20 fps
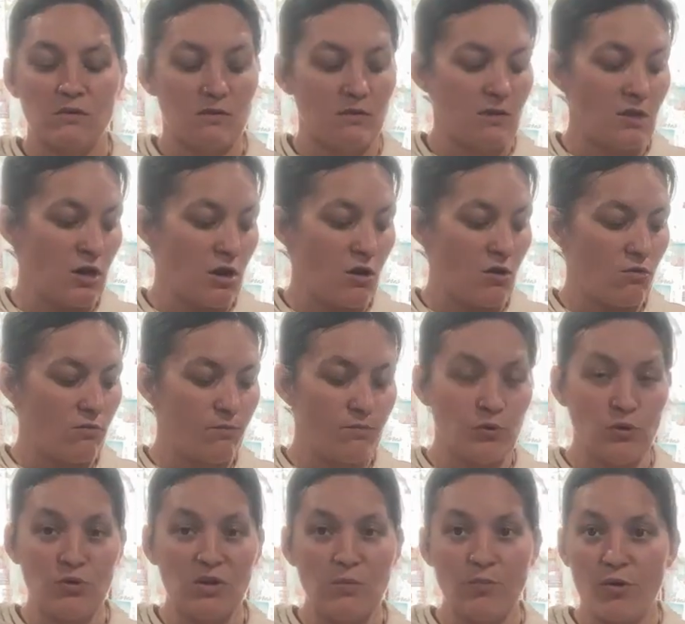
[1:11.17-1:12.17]
you know,
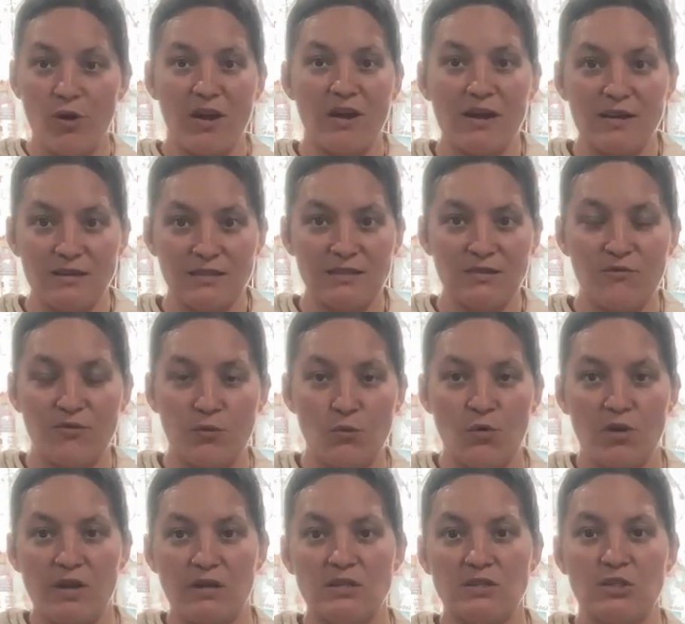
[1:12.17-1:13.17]
beauty products if you
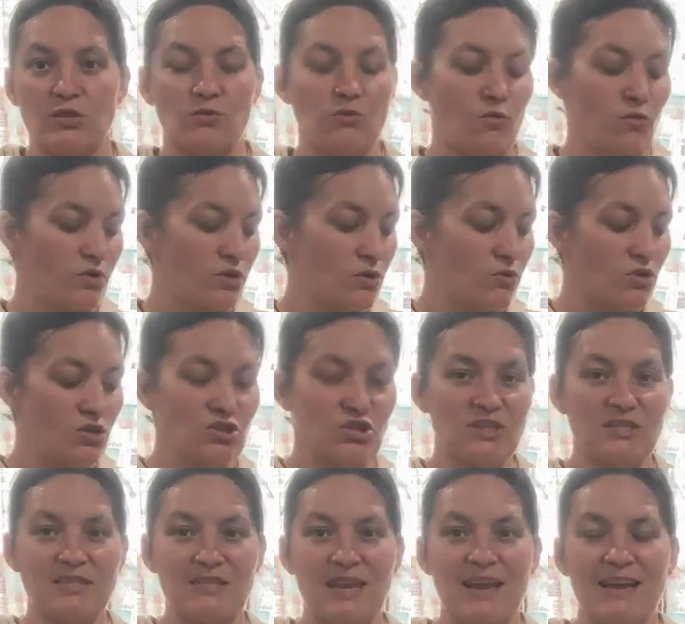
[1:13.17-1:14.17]
wanted to, or you could
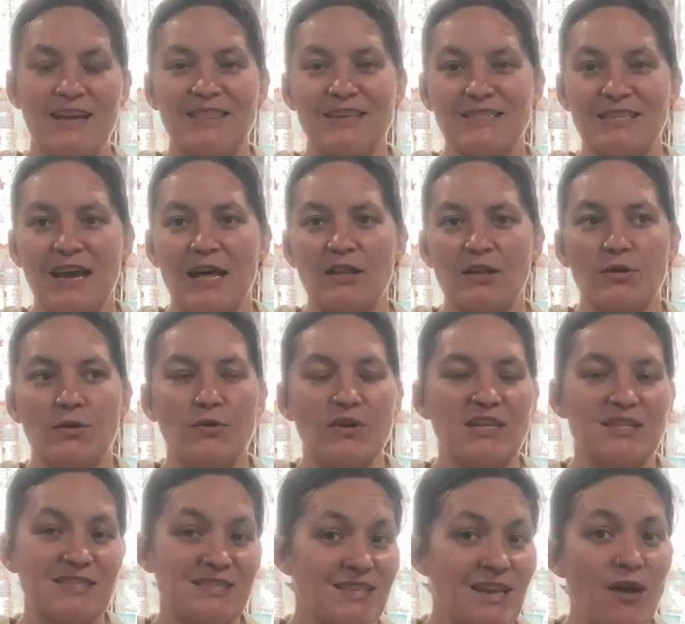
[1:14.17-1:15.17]
just take the tallow
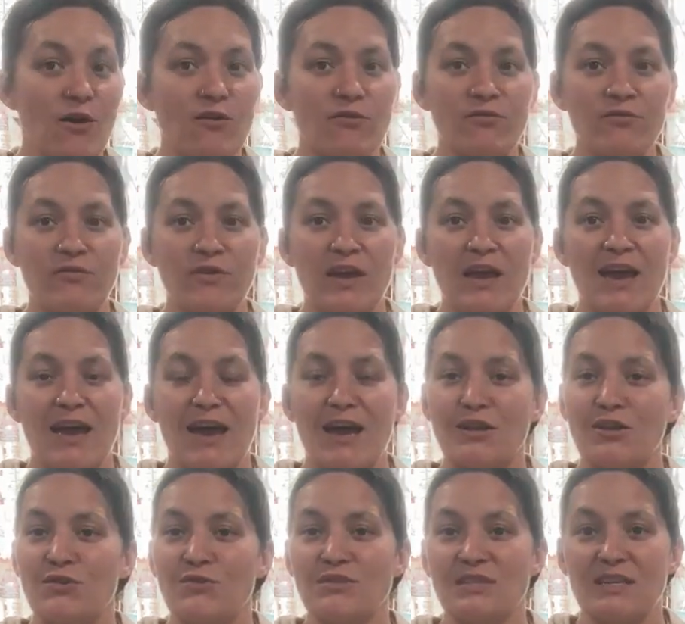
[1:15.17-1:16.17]
itself and
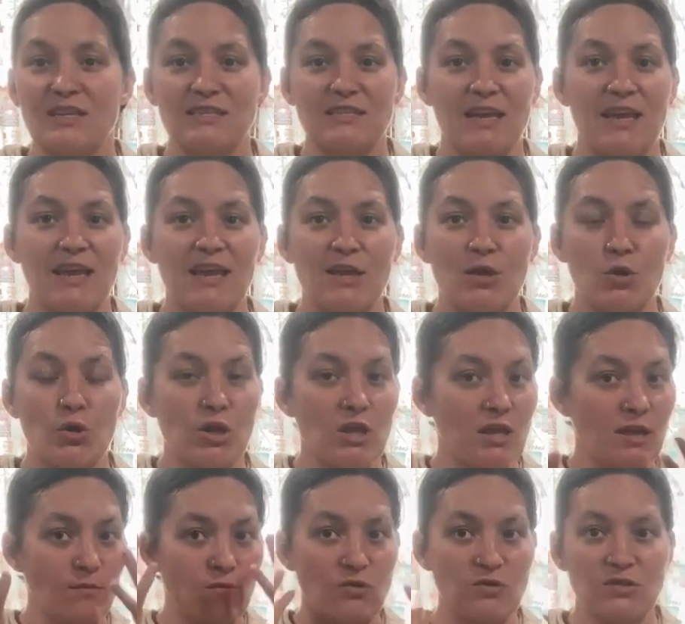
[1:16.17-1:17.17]
use it as a hand
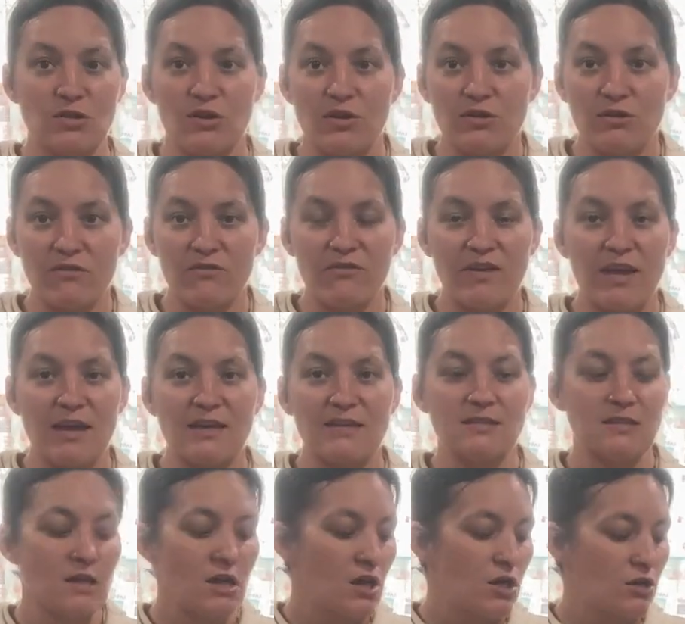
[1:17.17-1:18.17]
cream, use it on your face.
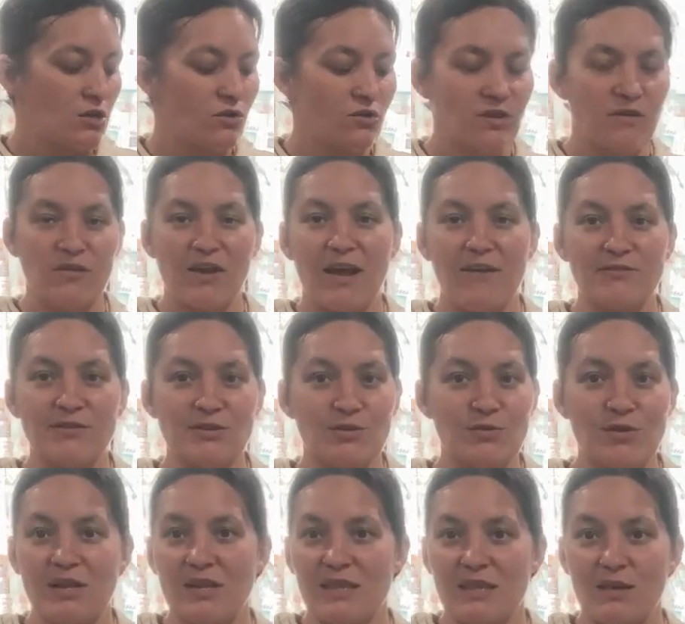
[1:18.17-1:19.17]
You don't even have to do
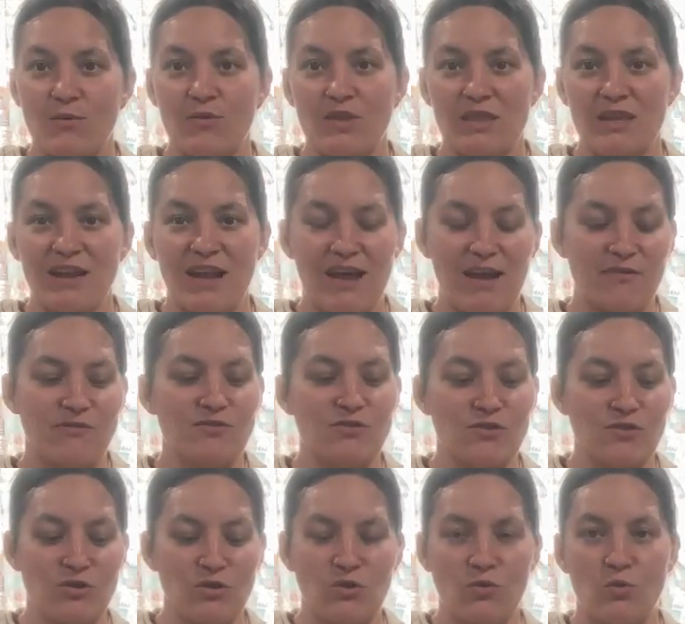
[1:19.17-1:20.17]
anything with it
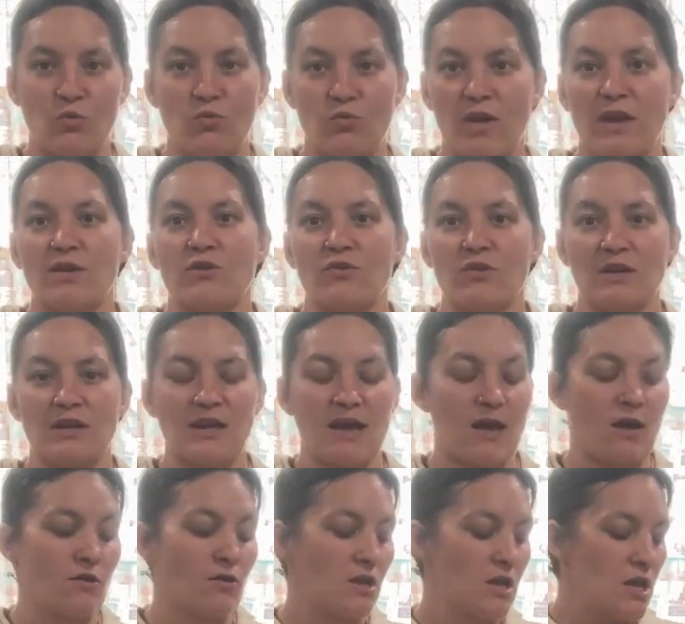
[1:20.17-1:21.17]
after you render it
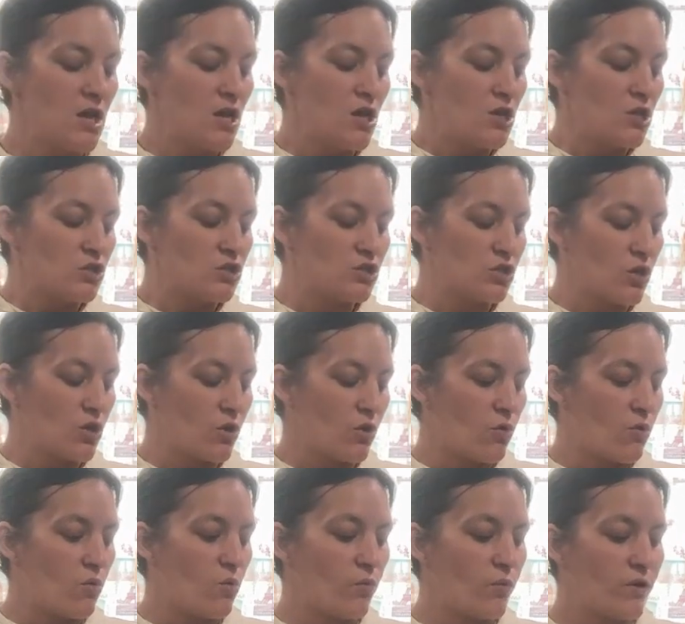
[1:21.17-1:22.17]
down.
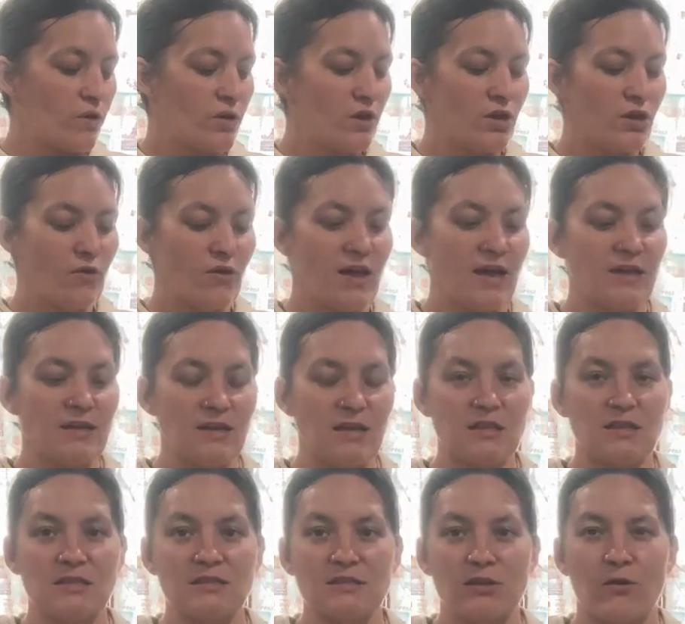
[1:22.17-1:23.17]
So we're gonna go ahead and get
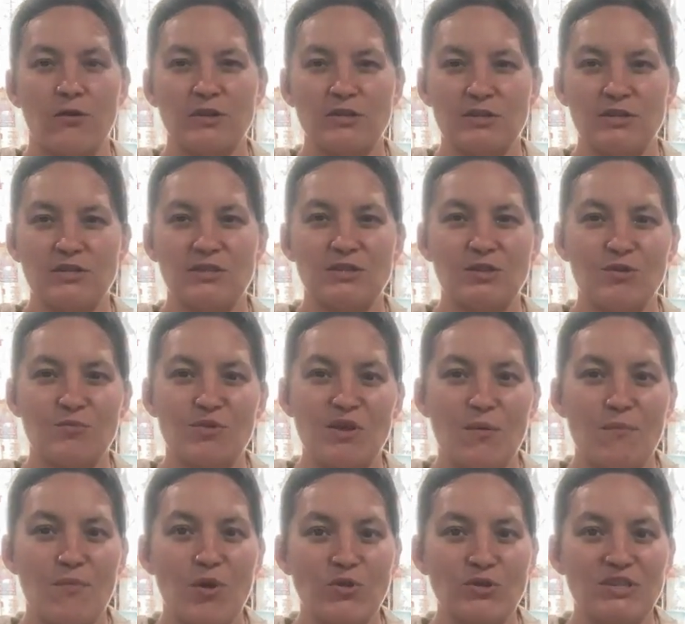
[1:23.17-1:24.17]
this going. So this is gonna be a
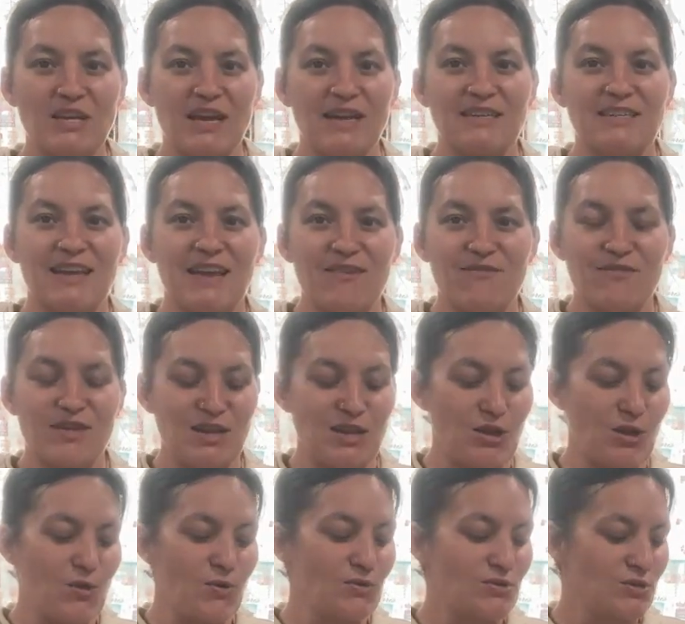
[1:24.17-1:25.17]
multi-day
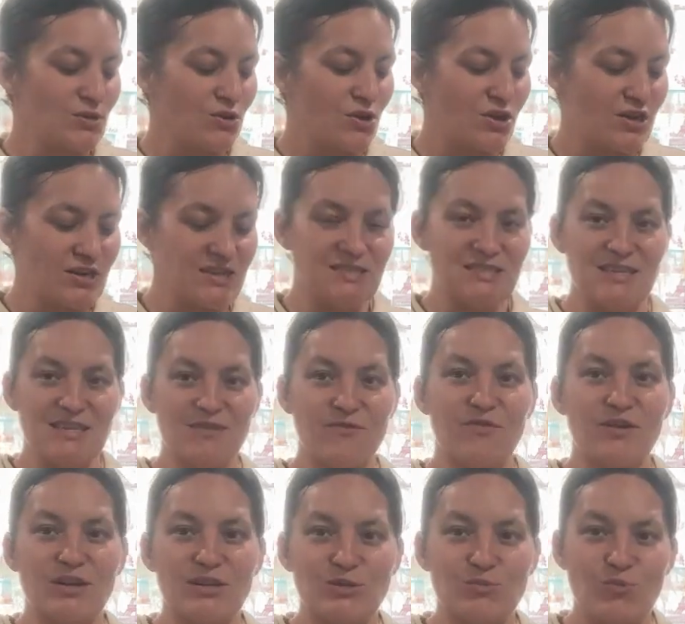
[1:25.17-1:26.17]
video, so you're not gonna see the
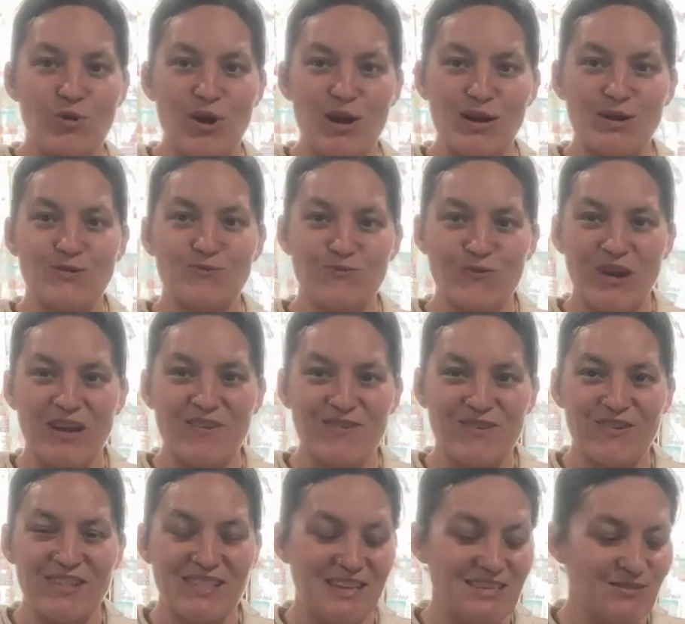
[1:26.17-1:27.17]
finished product right
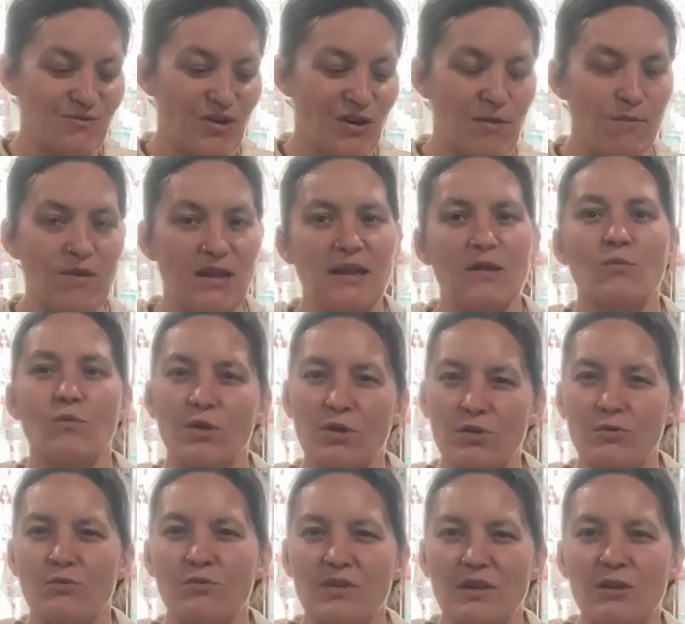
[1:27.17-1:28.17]
this very minute.
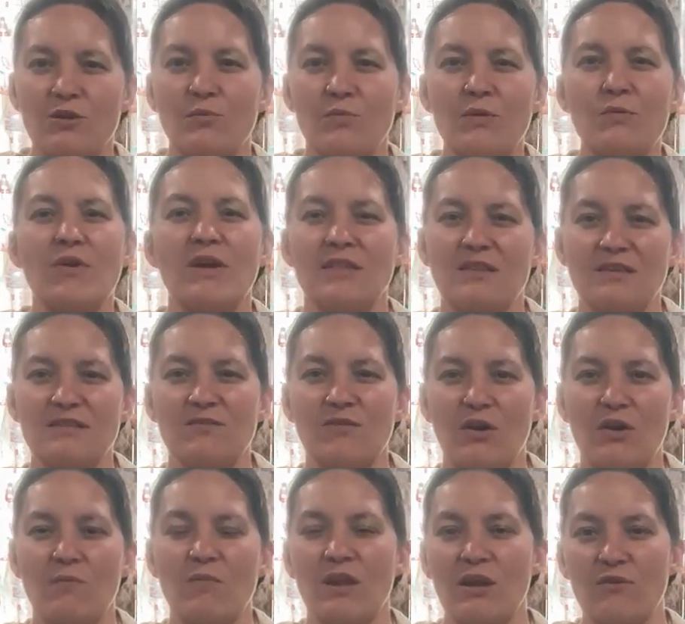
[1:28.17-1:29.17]
Well, it'll be right this
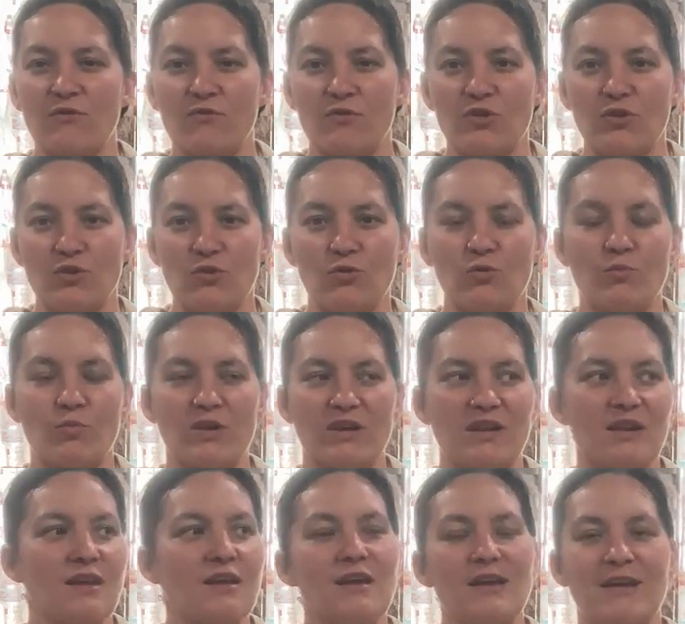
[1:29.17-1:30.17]
very minute for you, but
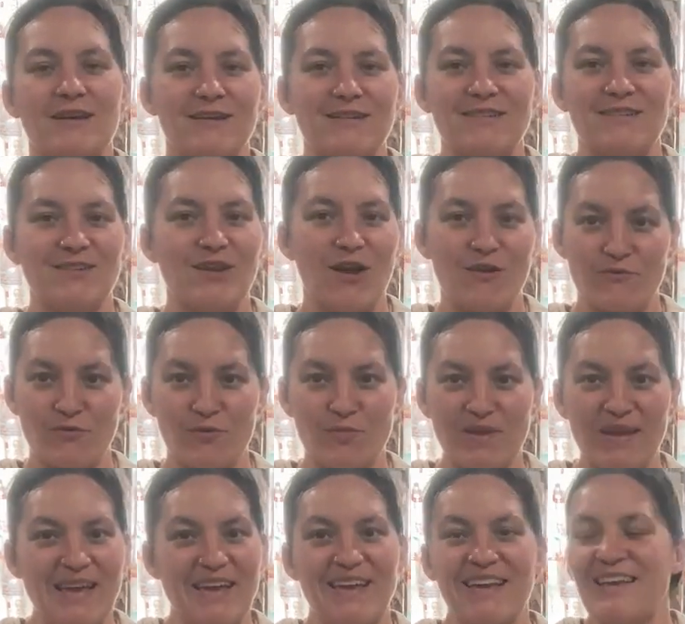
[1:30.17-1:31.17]
not for
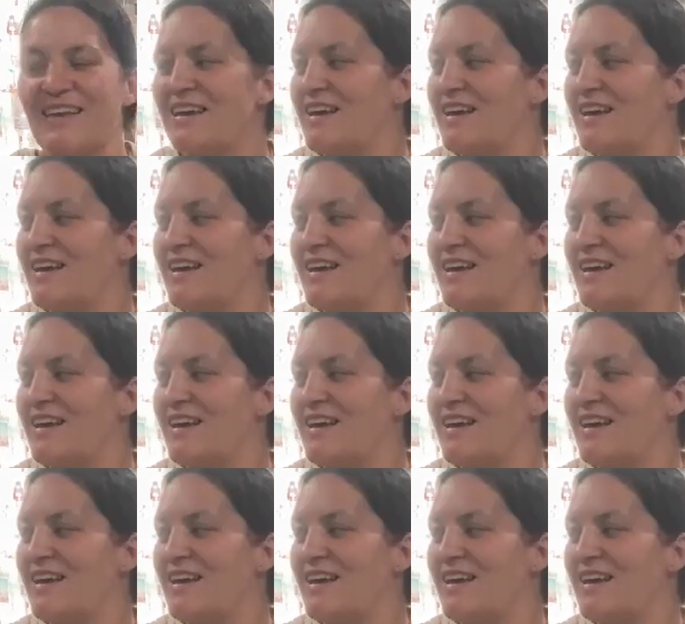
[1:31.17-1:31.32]
me.